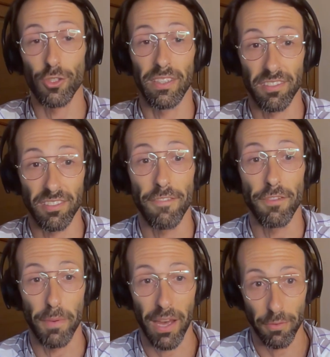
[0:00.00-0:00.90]
in the
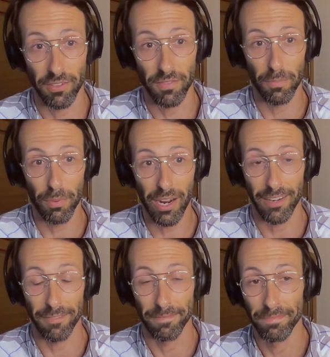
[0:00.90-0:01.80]
safety pathways of the
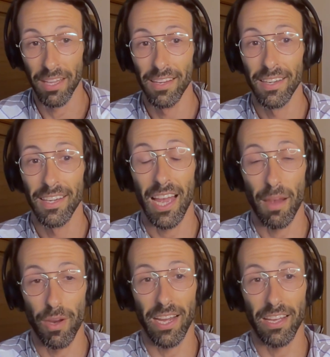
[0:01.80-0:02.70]
brain.
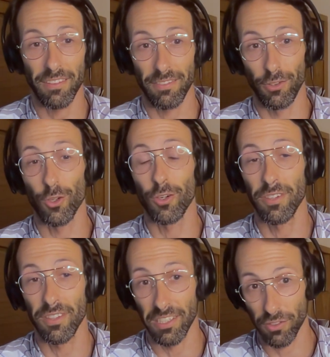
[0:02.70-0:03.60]
And when I
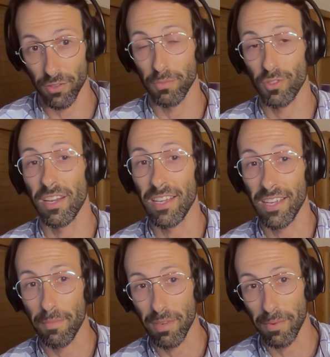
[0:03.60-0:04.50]
learned this from studying
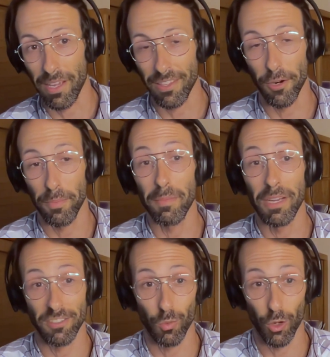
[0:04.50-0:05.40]
MDMA therapy,
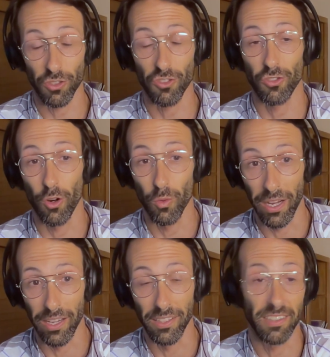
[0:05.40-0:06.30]
because it works so
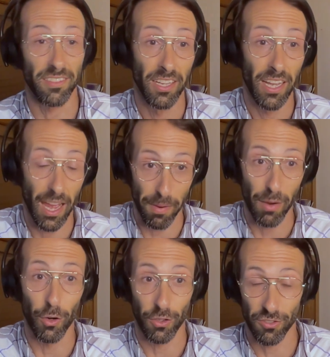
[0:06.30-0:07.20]
well, and by
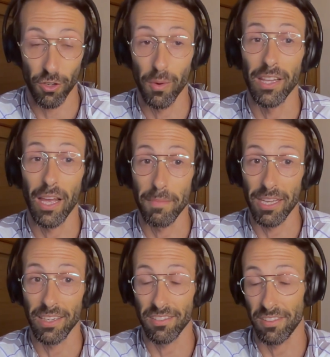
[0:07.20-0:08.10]
works so well, I
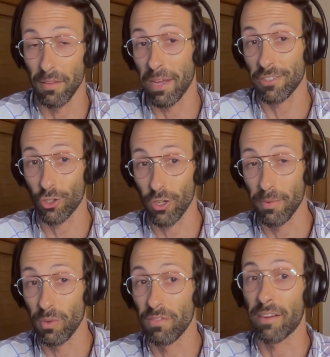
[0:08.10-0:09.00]
mean it's the best
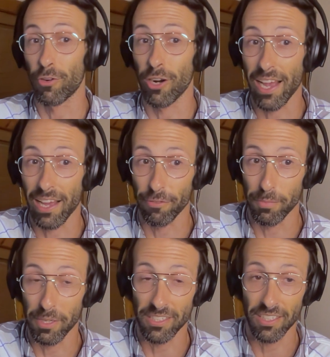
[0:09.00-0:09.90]
treatment we've ever had for
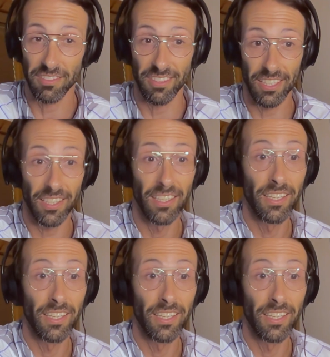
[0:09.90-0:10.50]
PTSD.